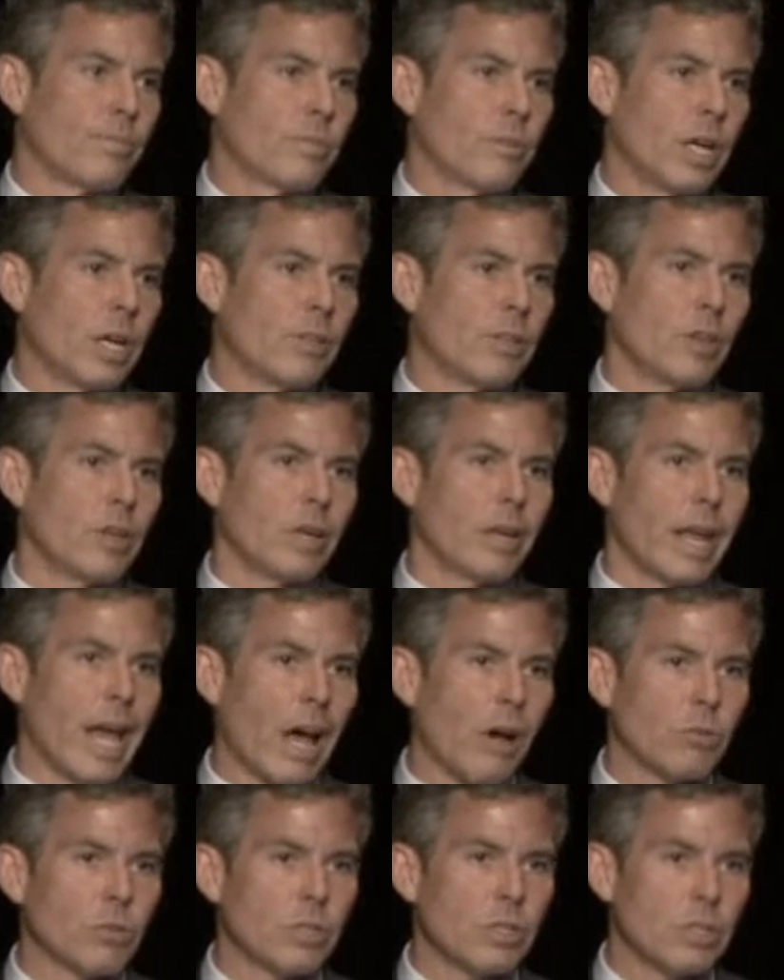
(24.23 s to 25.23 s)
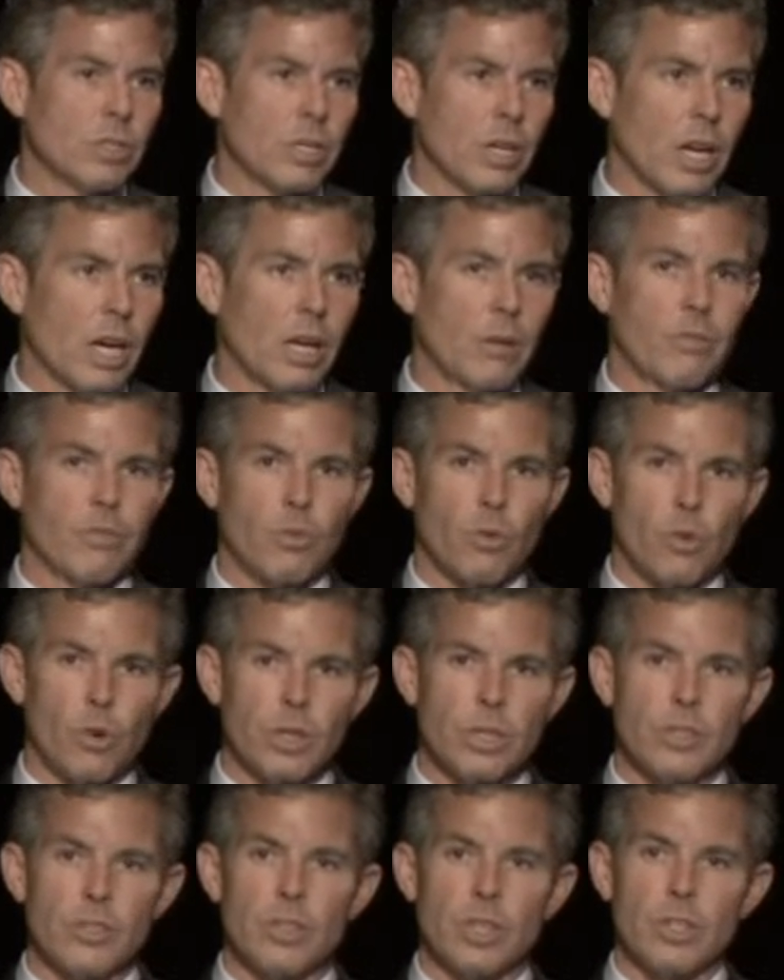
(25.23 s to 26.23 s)
I think now is the time for
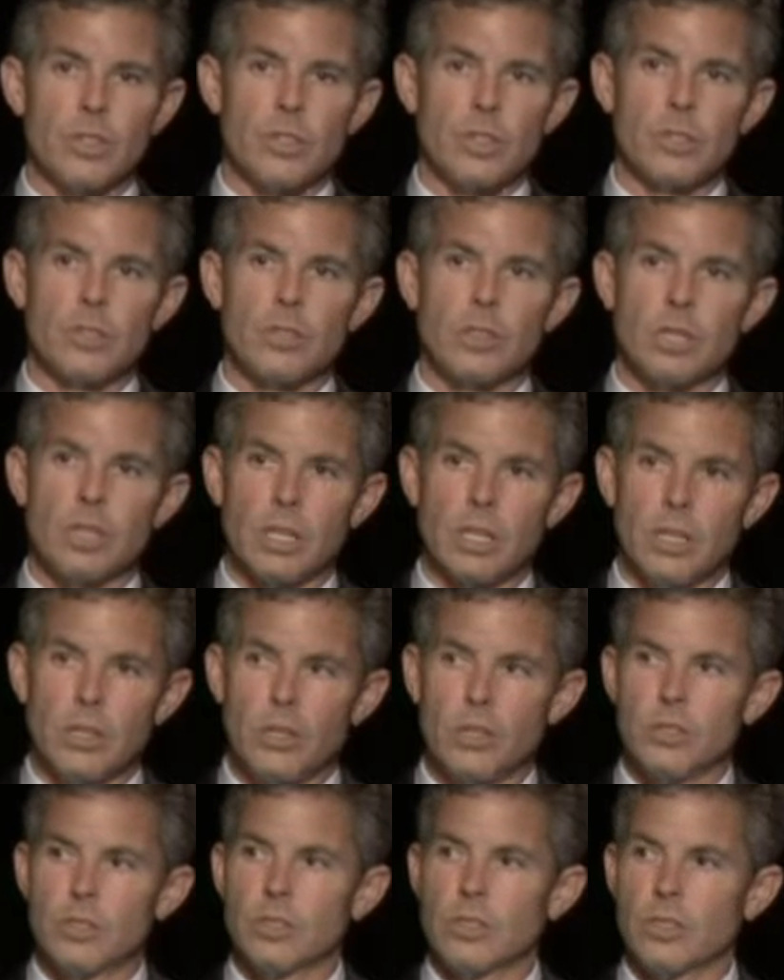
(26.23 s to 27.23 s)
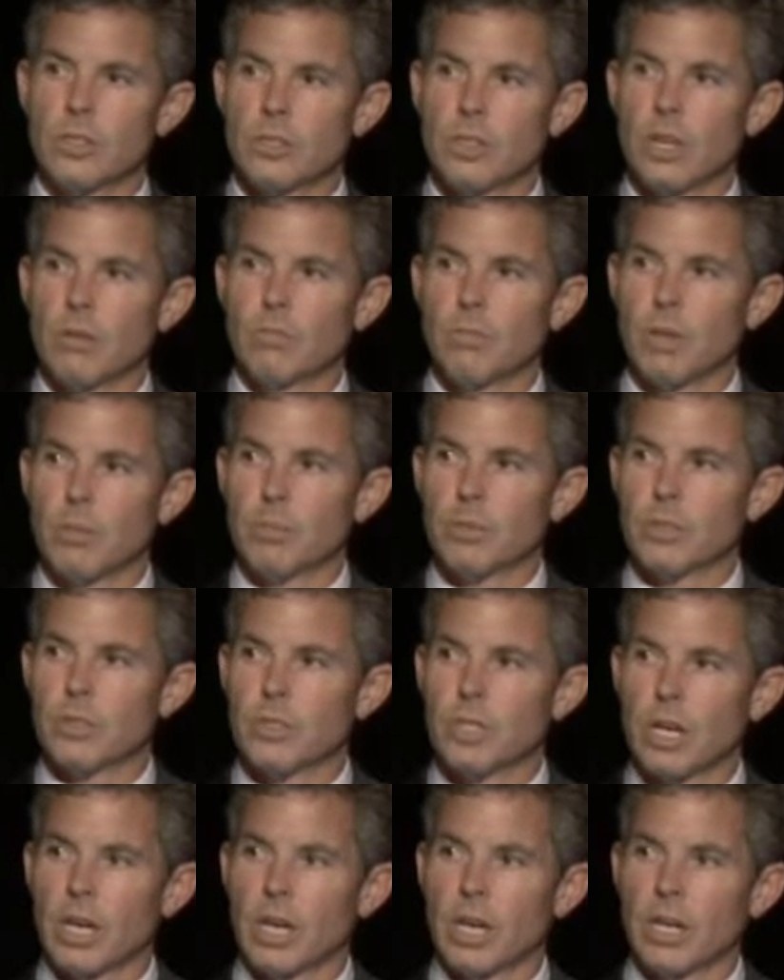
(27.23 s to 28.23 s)
organizations and leaders to step up and
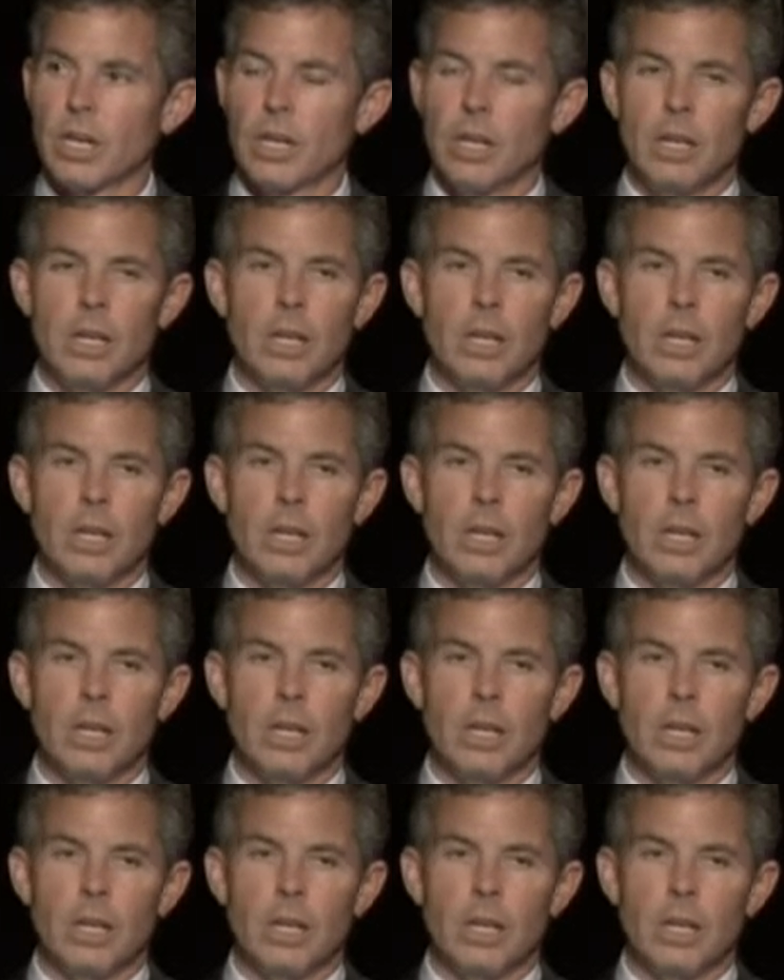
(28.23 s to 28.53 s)
say,